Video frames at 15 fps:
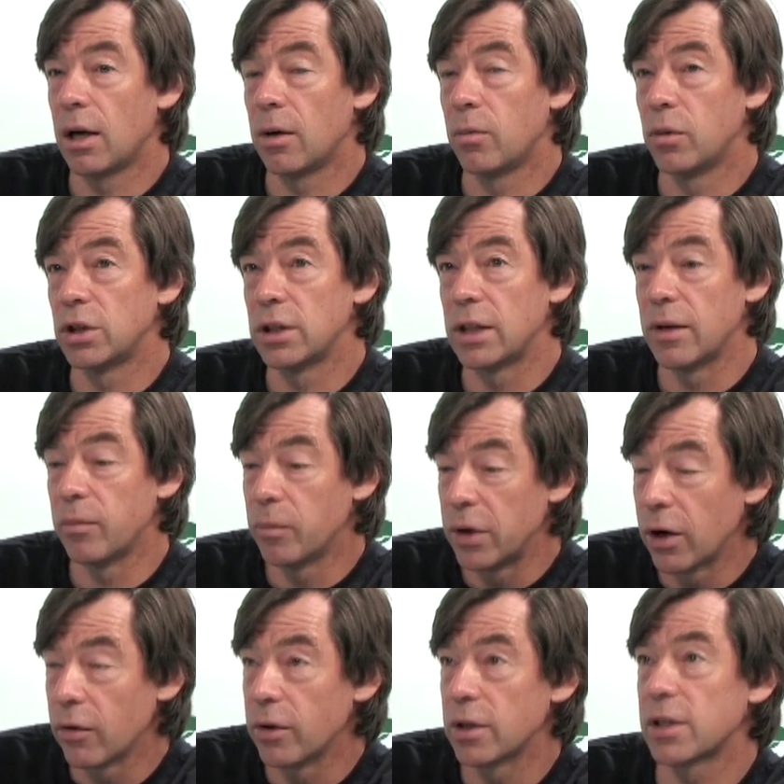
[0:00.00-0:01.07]
which is even
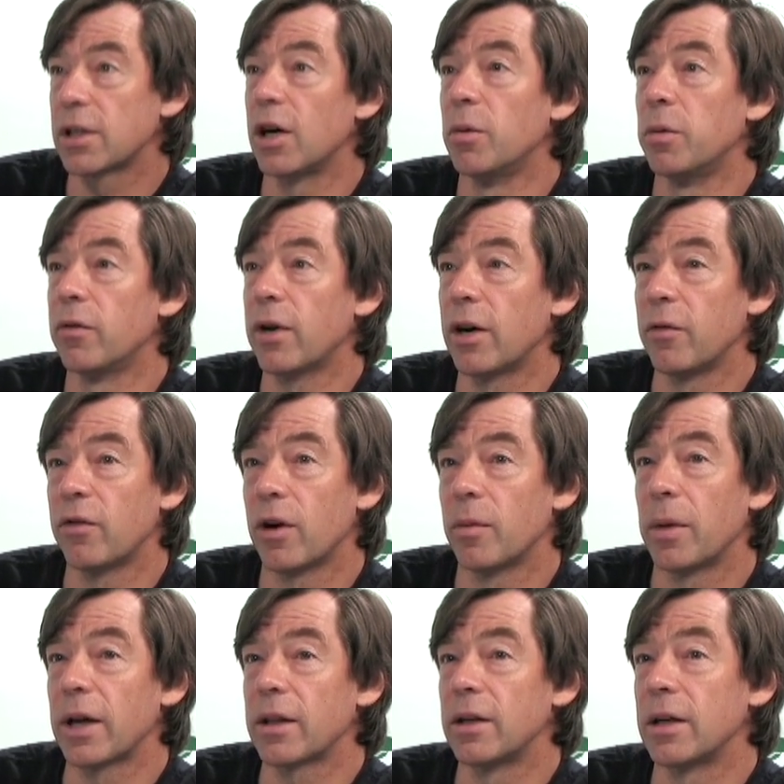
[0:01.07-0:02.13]
beyond the scope of how far
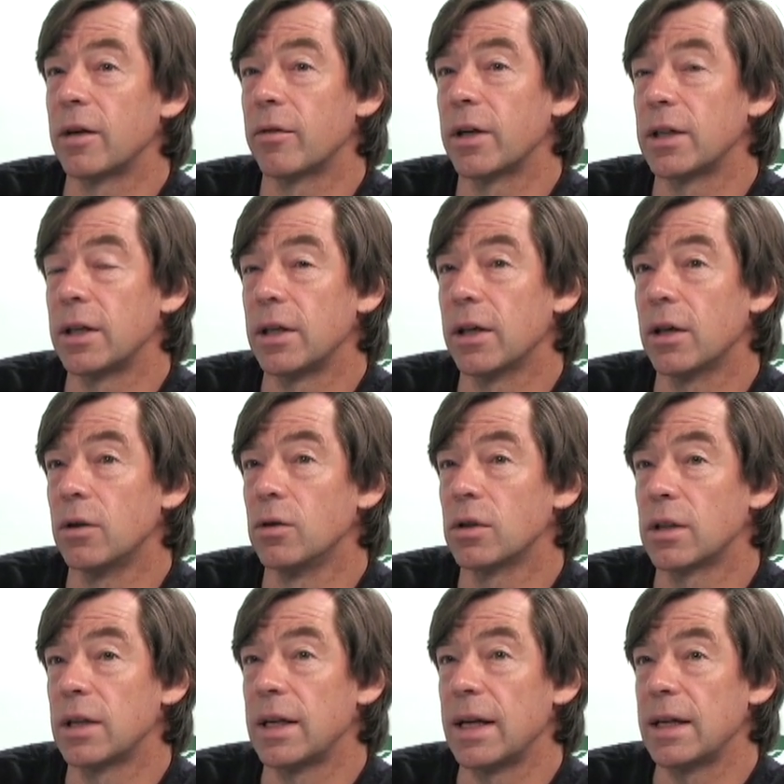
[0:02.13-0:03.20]
back the Nick rating goes,
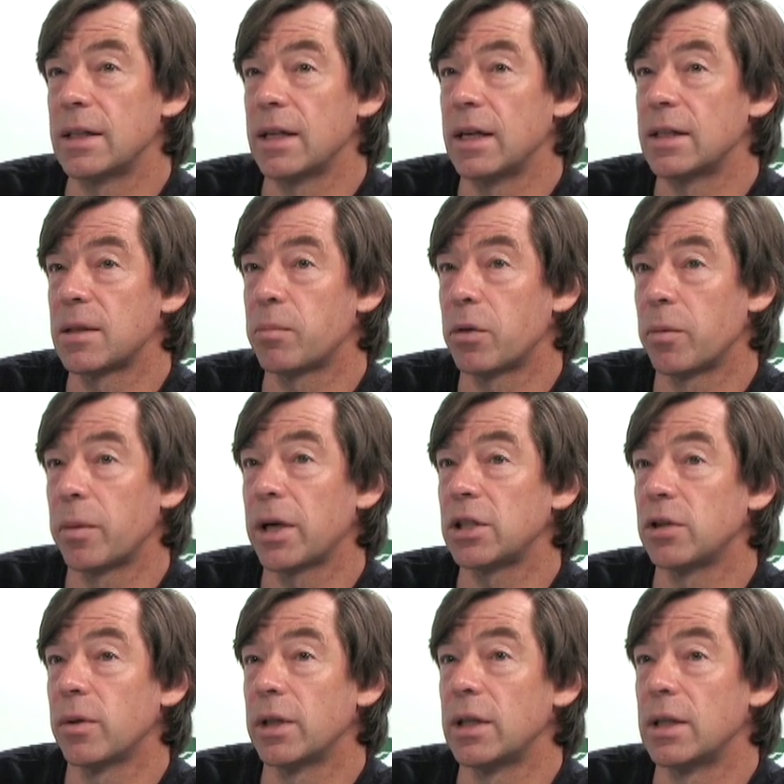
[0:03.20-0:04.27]
and it's
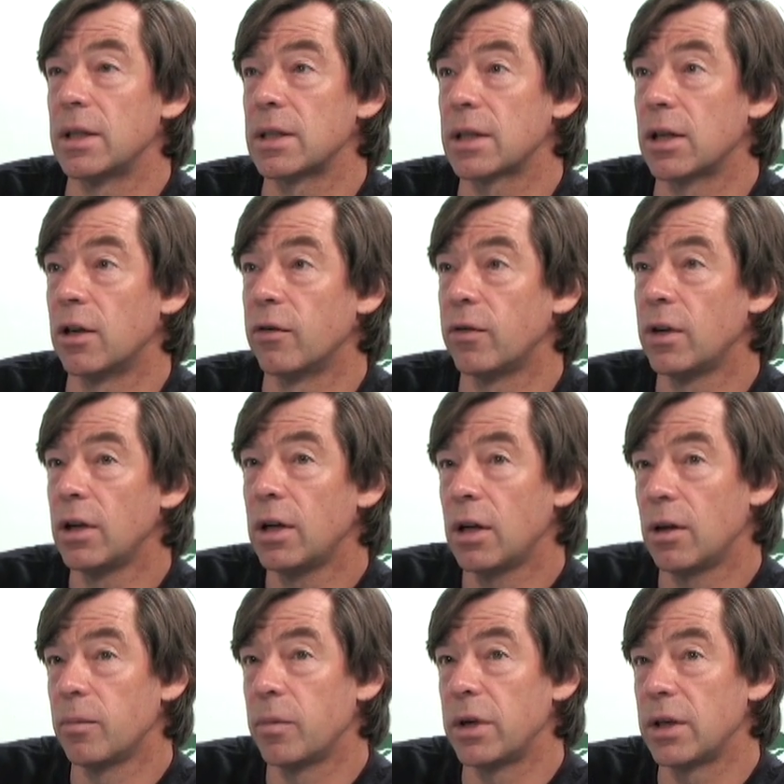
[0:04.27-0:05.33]
perpetuated itself
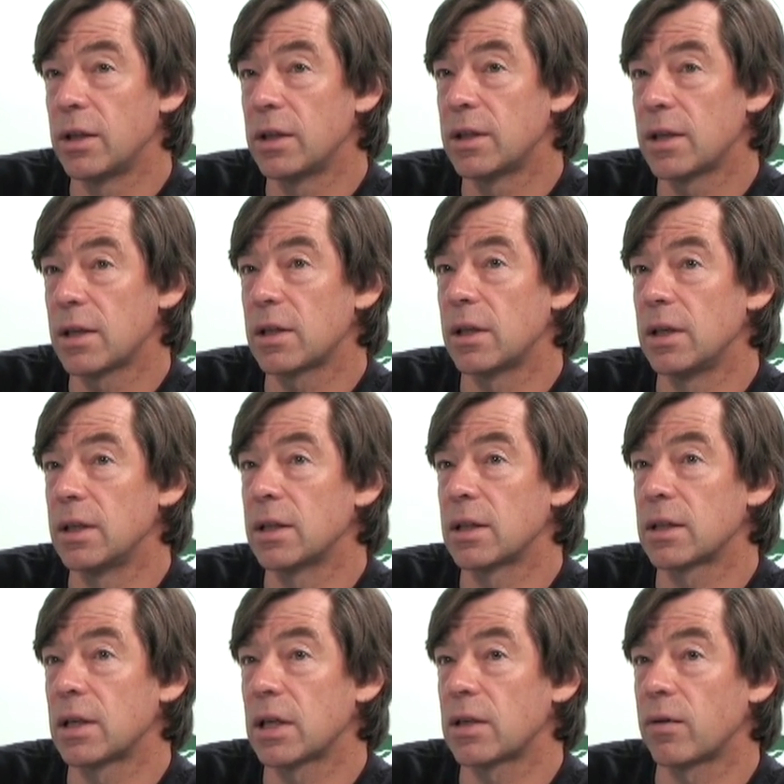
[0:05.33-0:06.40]
and been consistently
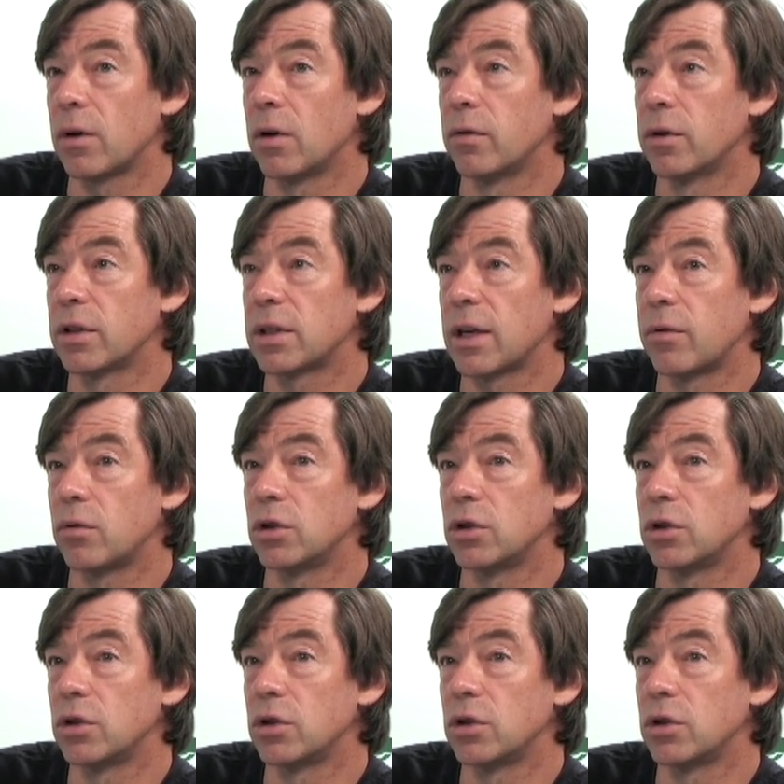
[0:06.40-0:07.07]
successful over several